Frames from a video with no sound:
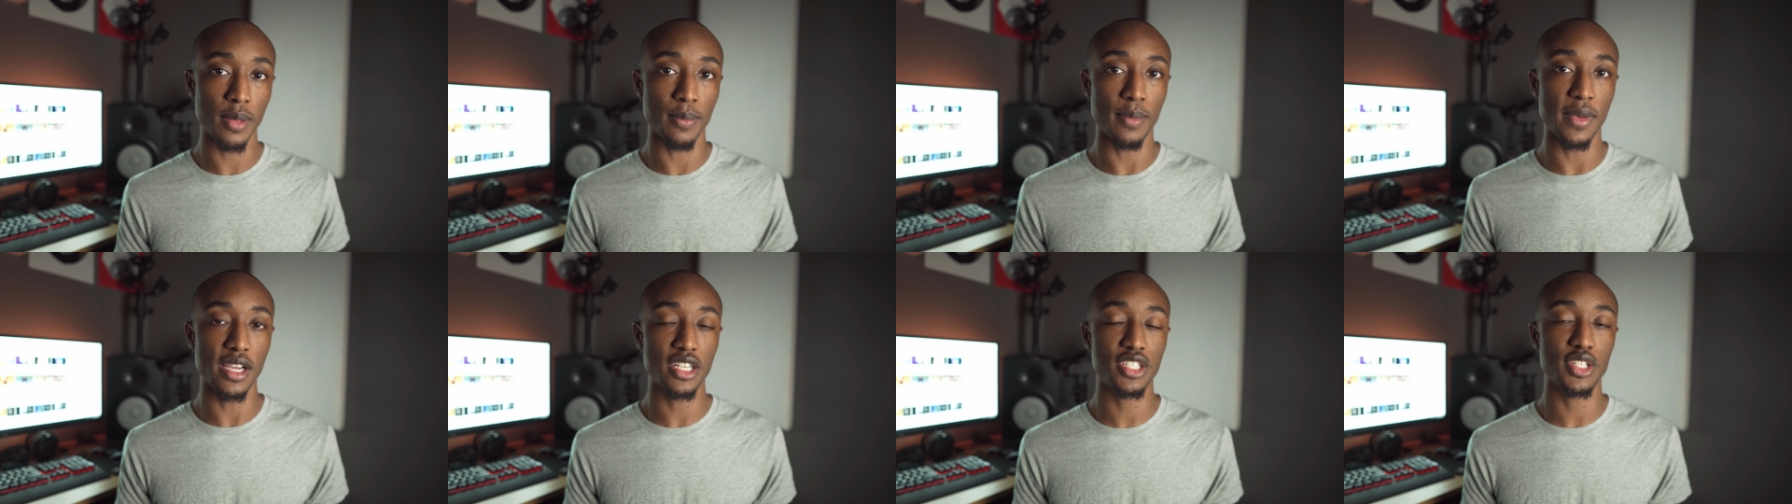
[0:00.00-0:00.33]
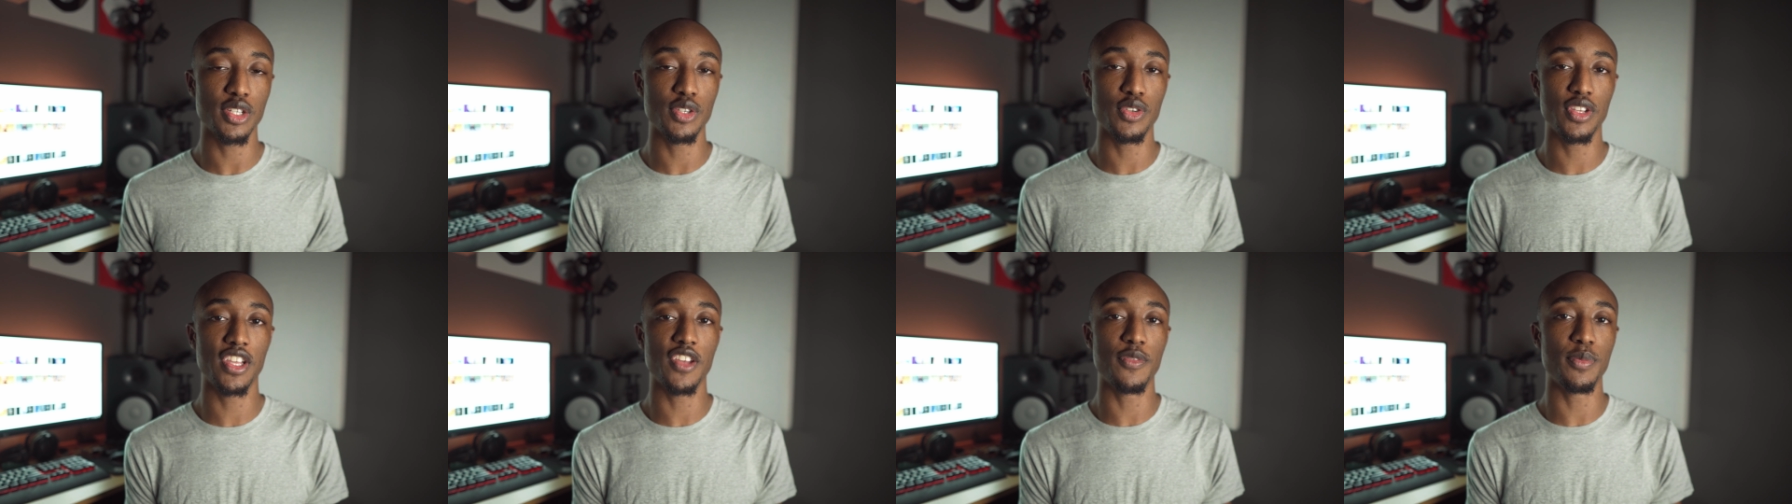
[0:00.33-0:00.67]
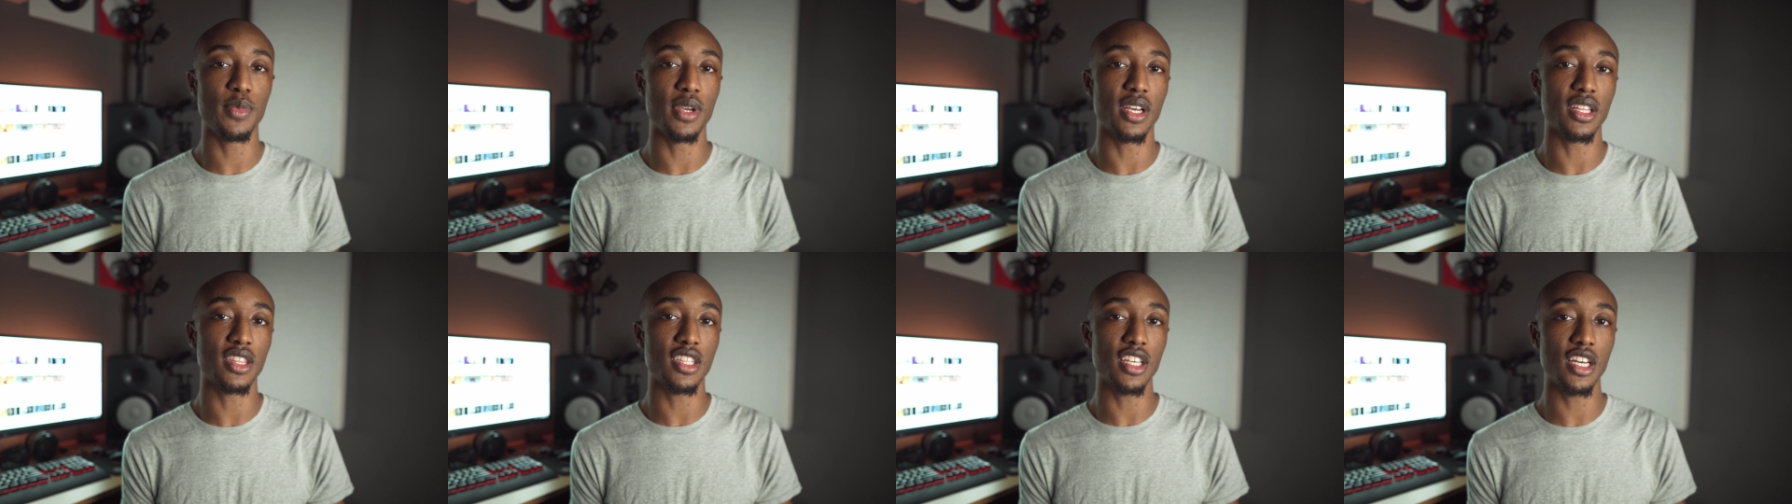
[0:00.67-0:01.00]
Make sure you give
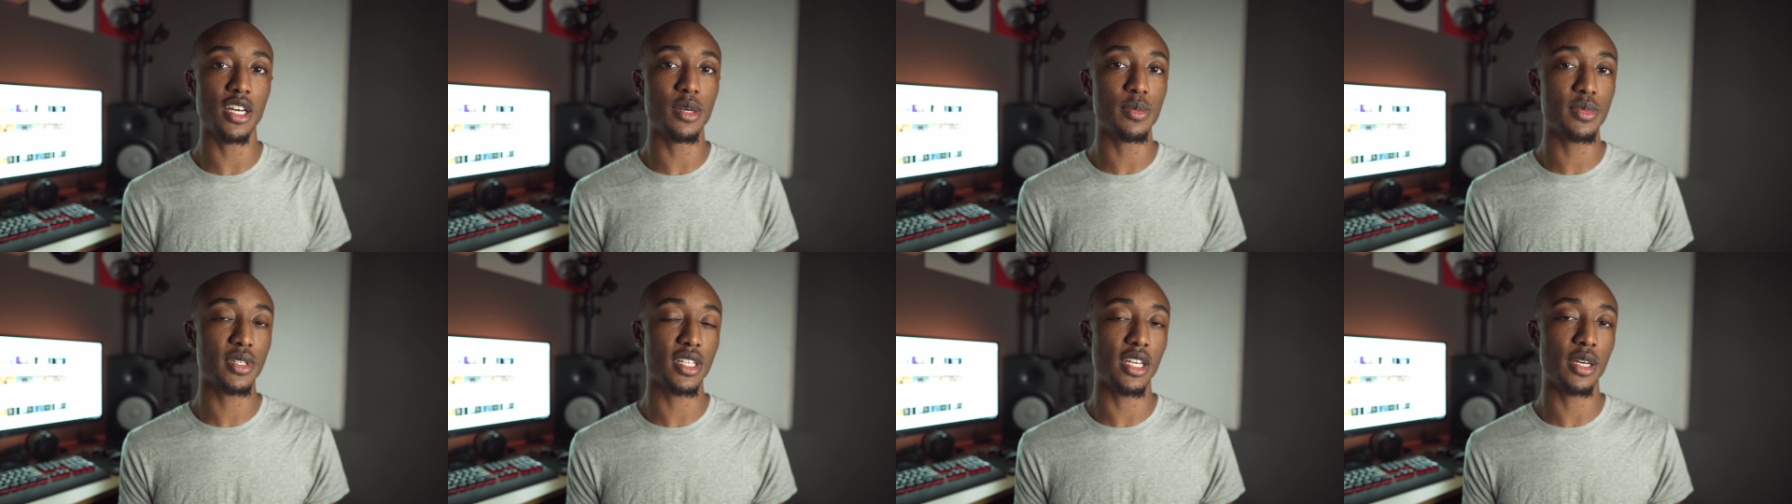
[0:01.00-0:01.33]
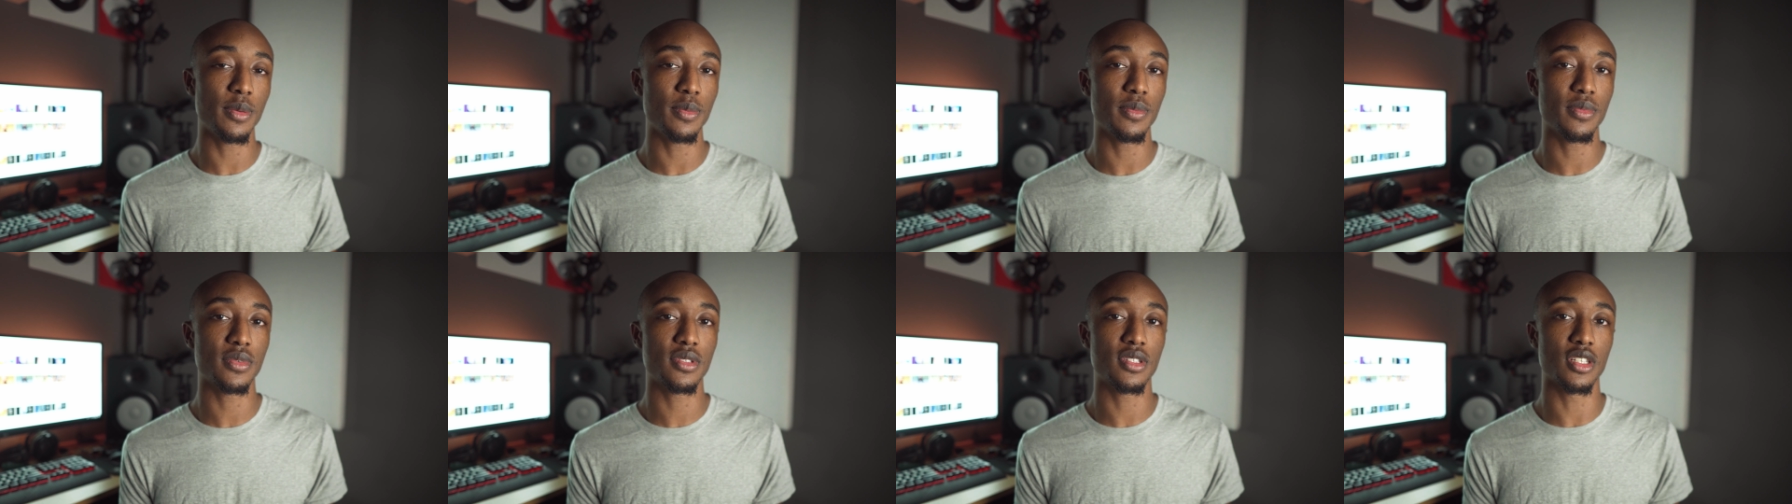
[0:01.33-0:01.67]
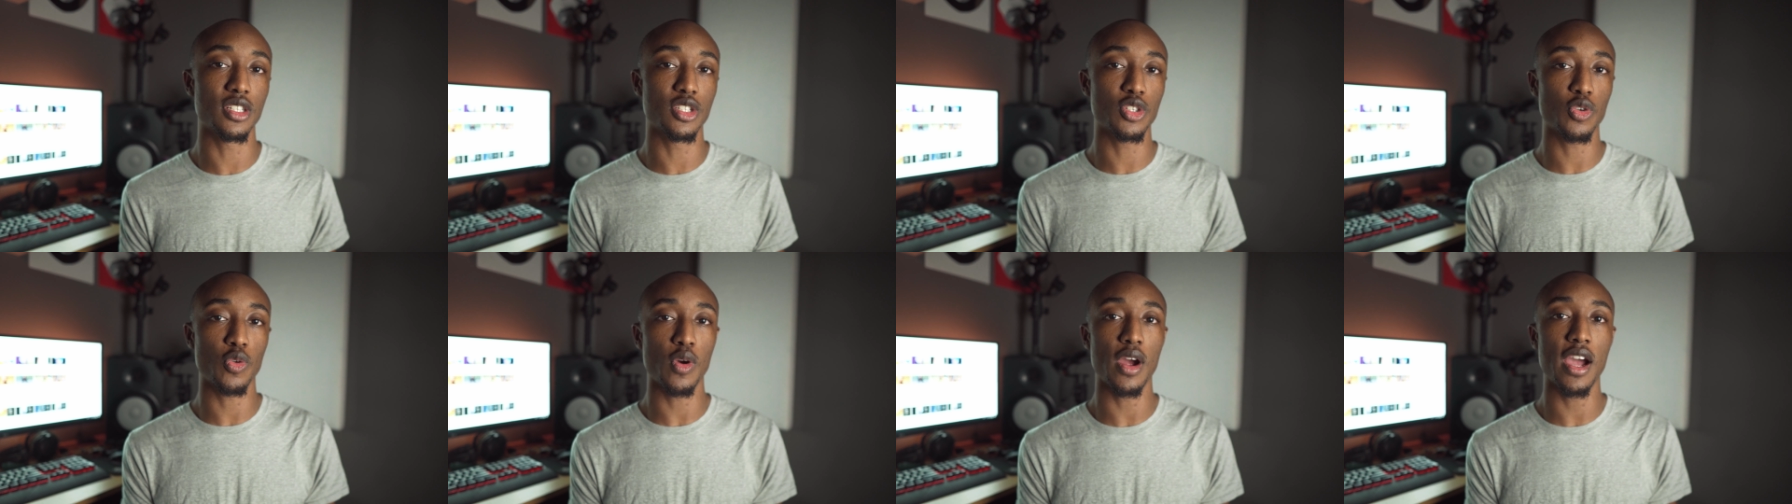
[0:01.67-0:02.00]
me a thumbs up,
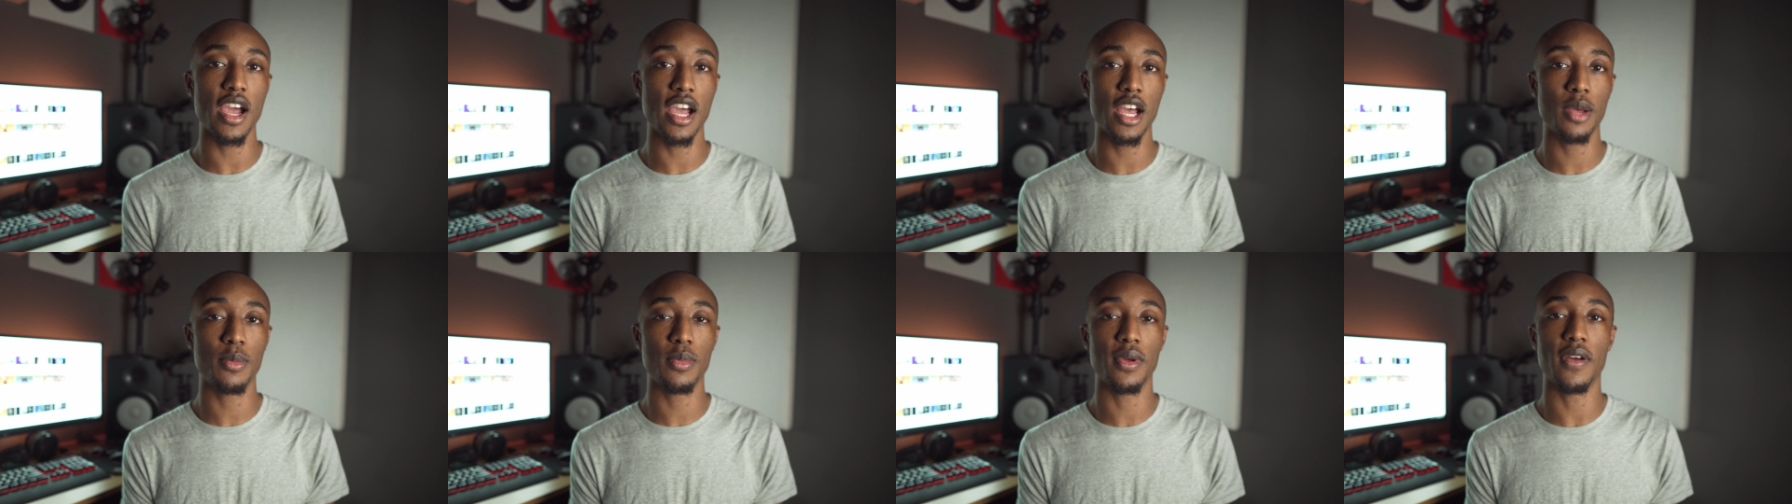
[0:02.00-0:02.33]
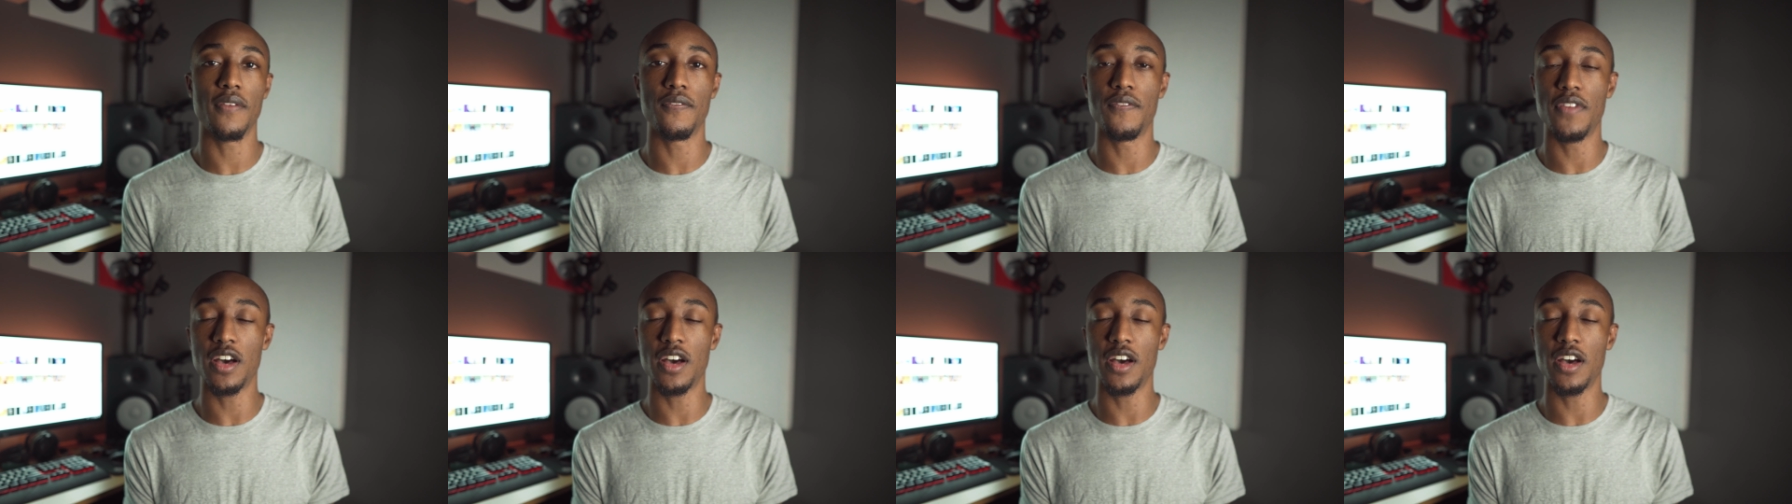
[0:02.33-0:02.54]
subscribe,